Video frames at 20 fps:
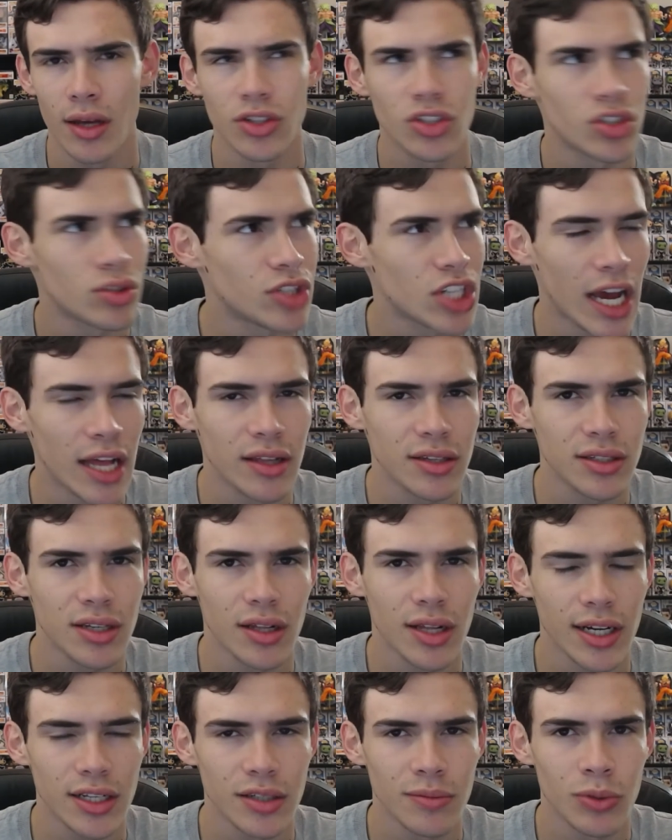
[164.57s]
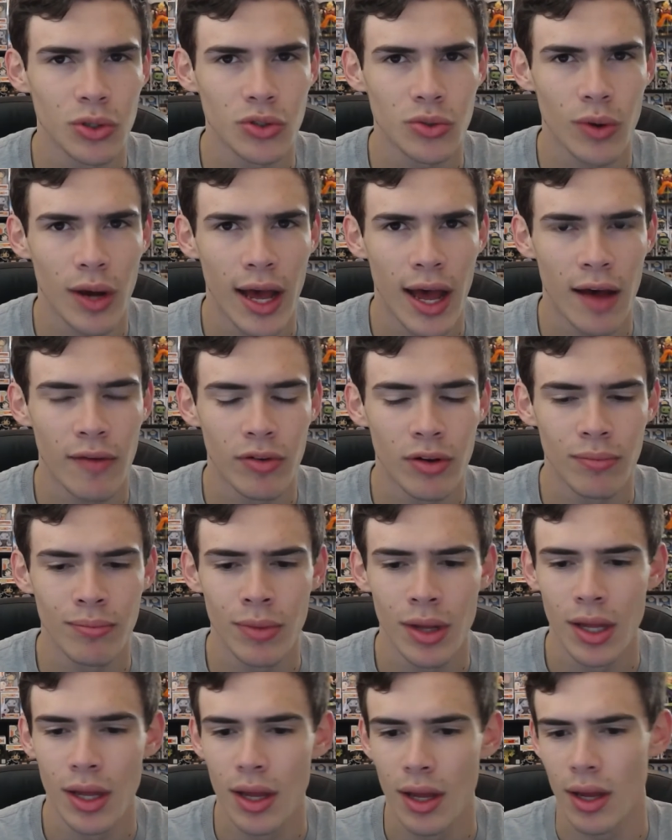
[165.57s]
Chalice Collectibles will have them.
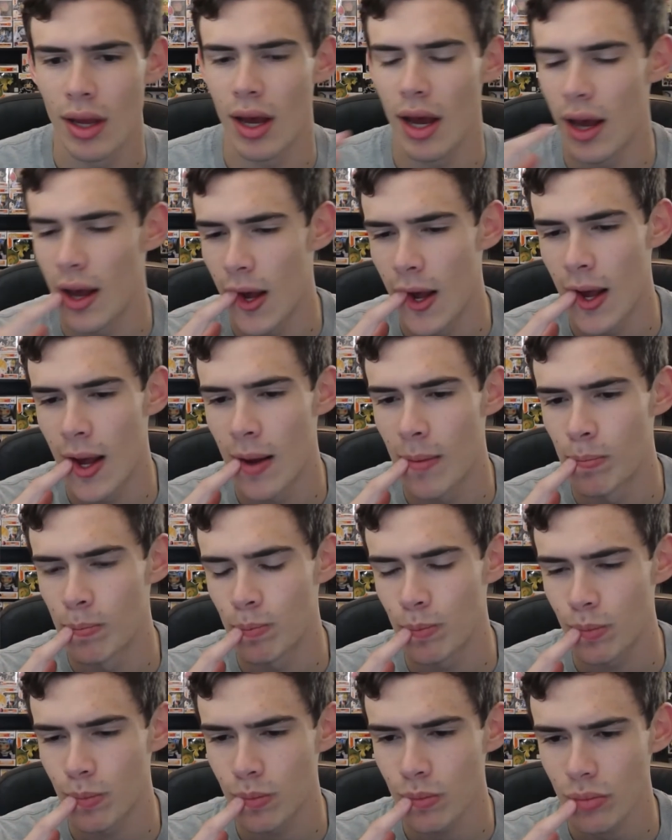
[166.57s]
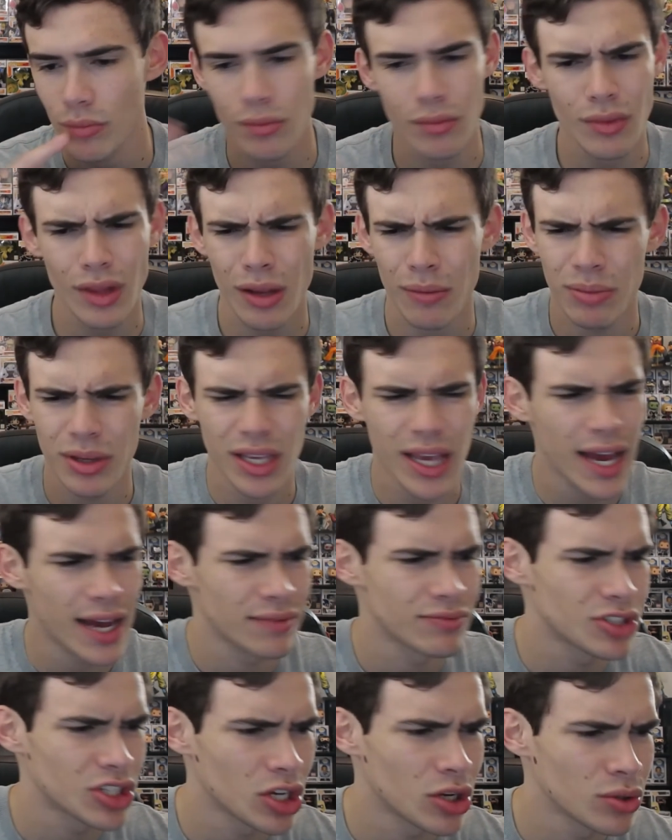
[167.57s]
Um but yeah,
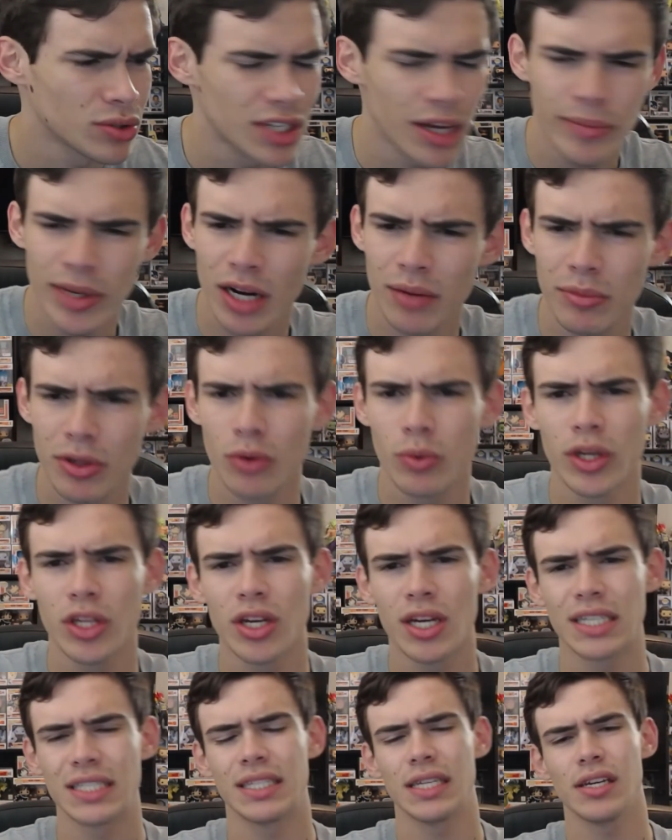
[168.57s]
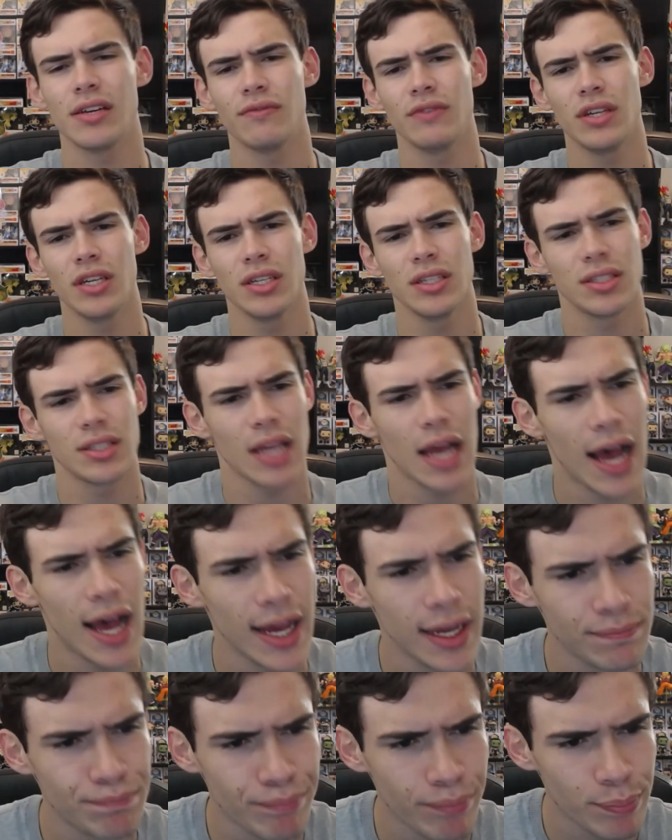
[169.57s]
so tell me down below what you guys think of these.
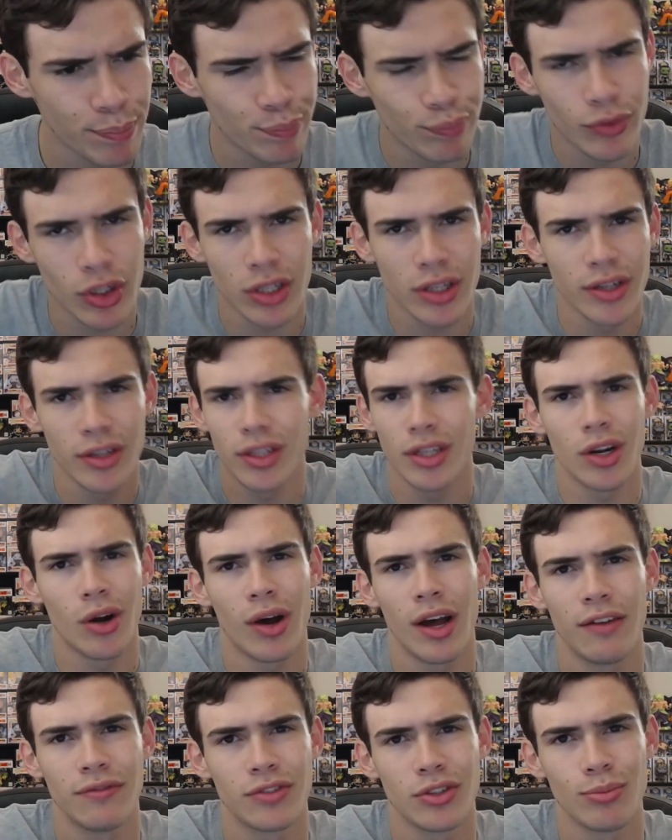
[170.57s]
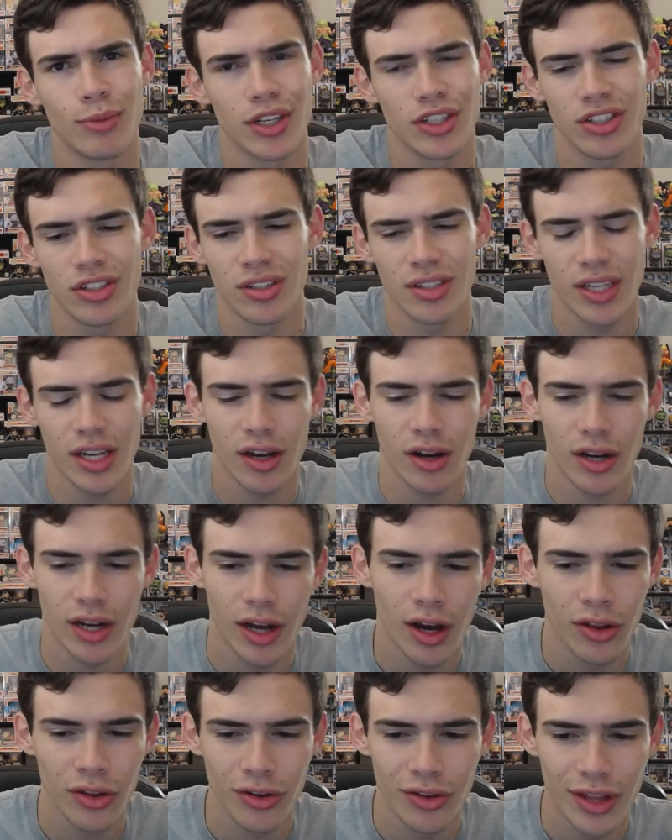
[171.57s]
I clearly don't have too much to say on it
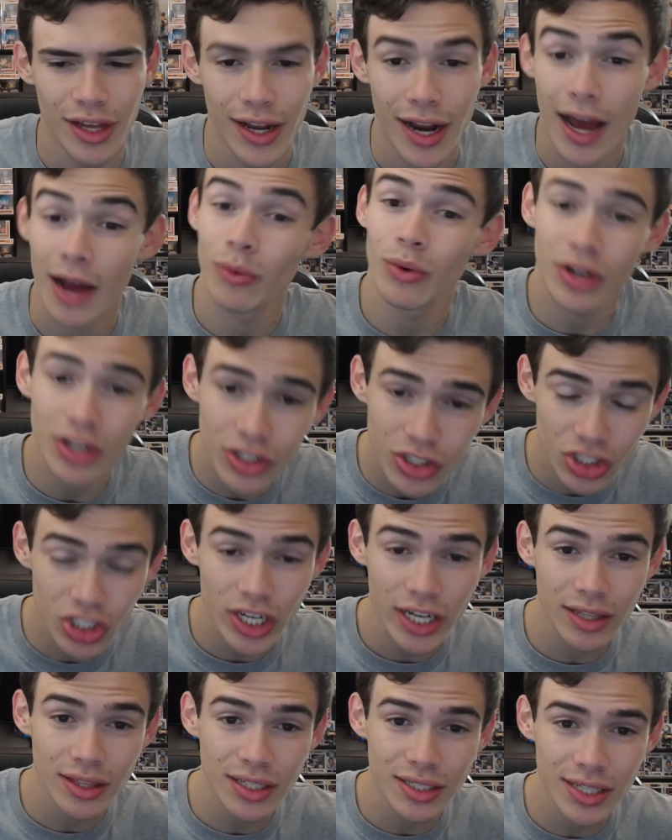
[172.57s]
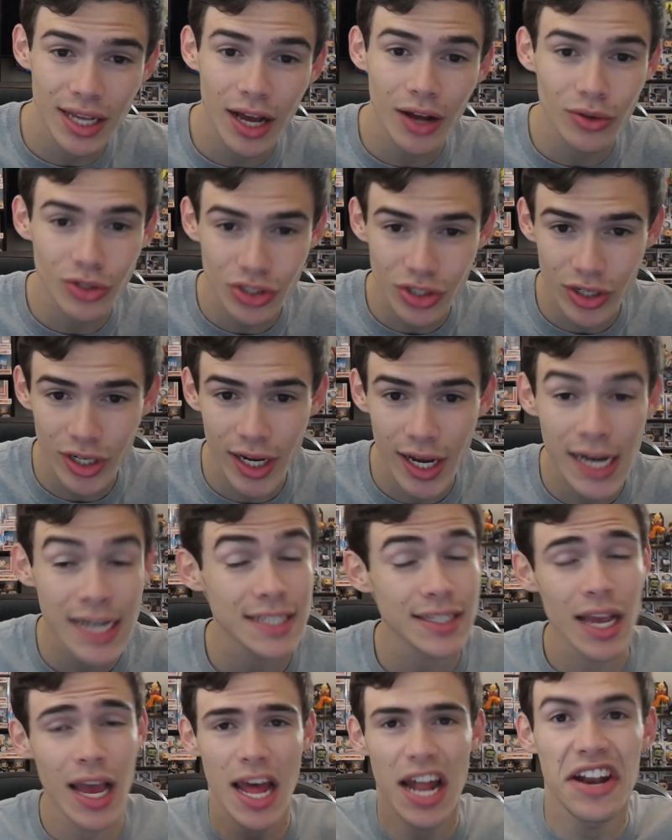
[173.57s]
other than I wanted to check these out and show you
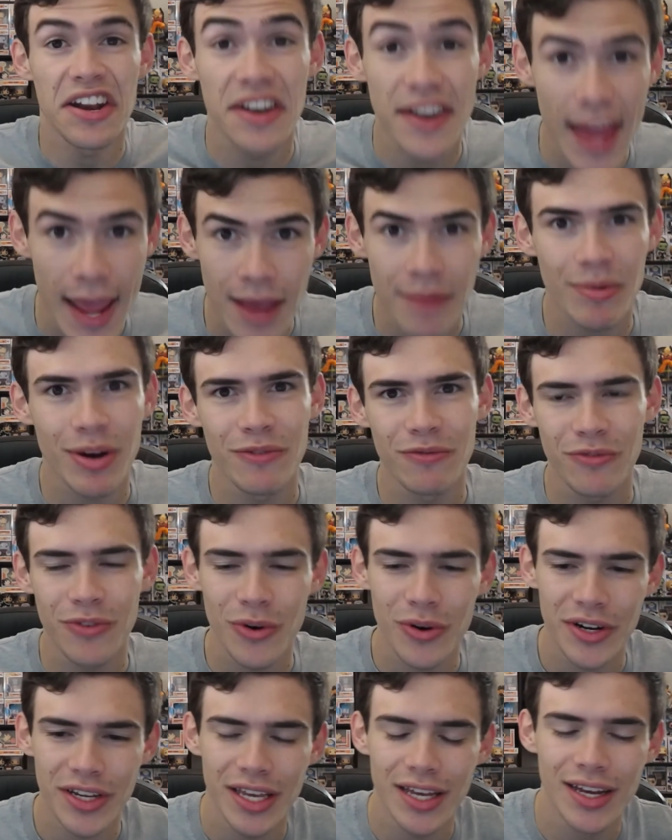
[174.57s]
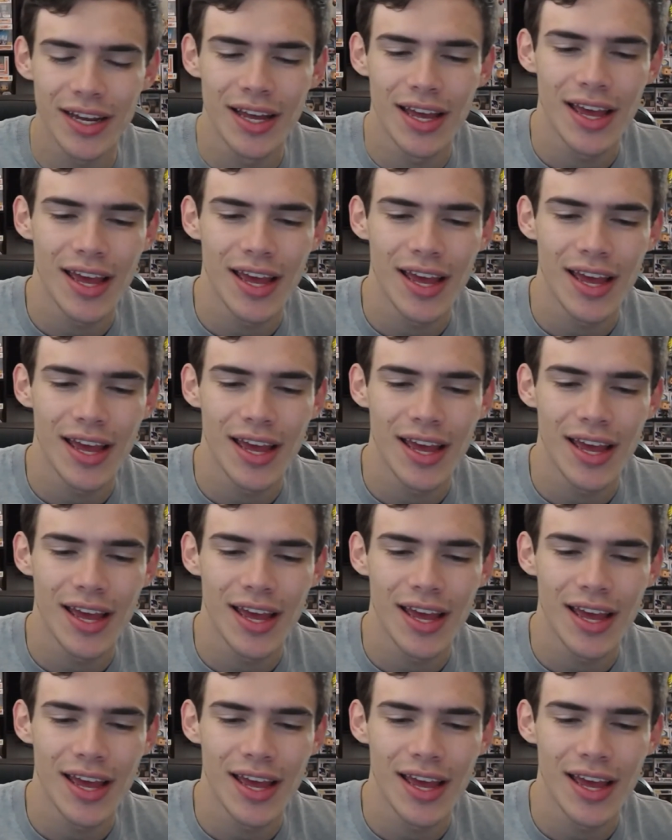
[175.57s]
guys, name them for you.